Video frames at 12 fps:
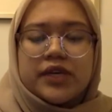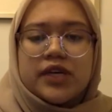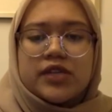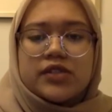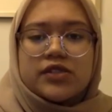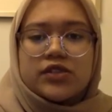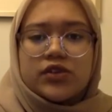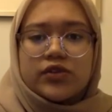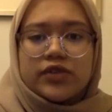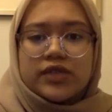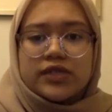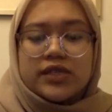So
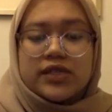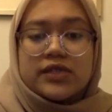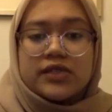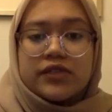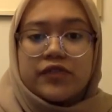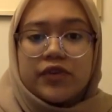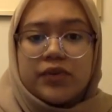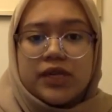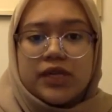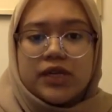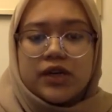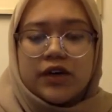this is the
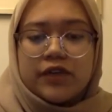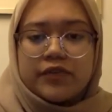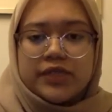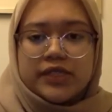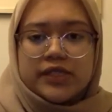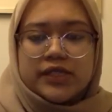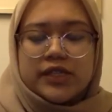formula of median.